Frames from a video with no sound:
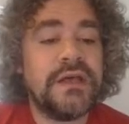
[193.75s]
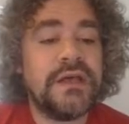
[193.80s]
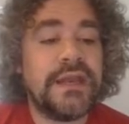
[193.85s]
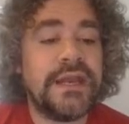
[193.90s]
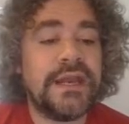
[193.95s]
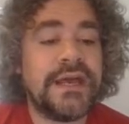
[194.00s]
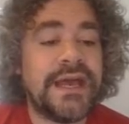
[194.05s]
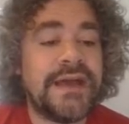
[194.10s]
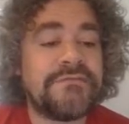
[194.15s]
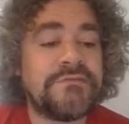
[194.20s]

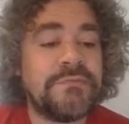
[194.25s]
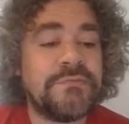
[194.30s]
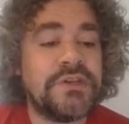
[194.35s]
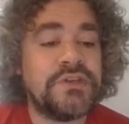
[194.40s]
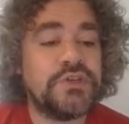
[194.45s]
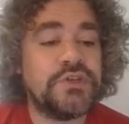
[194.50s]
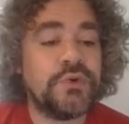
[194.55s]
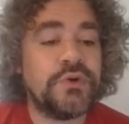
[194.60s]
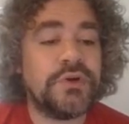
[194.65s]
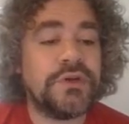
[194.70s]
And I make
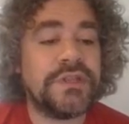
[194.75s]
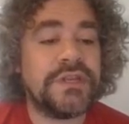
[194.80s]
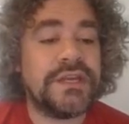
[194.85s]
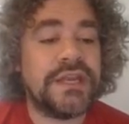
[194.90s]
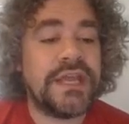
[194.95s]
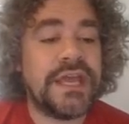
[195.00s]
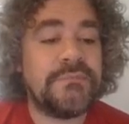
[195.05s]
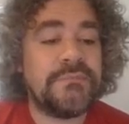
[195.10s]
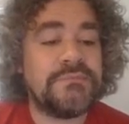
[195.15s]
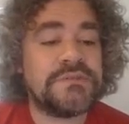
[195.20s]
sure the
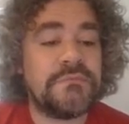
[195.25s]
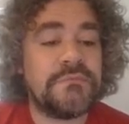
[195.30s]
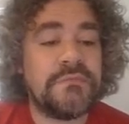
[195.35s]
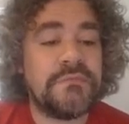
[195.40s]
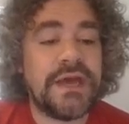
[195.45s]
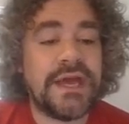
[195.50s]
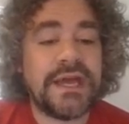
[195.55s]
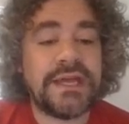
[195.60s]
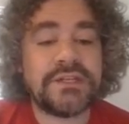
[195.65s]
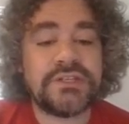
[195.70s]
names
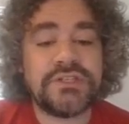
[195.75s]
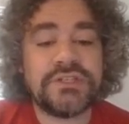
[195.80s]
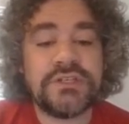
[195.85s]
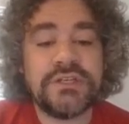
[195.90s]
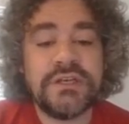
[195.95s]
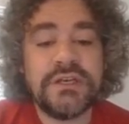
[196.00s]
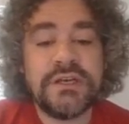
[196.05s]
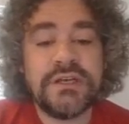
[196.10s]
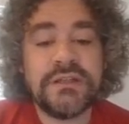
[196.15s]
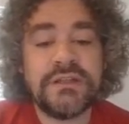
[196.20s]
match.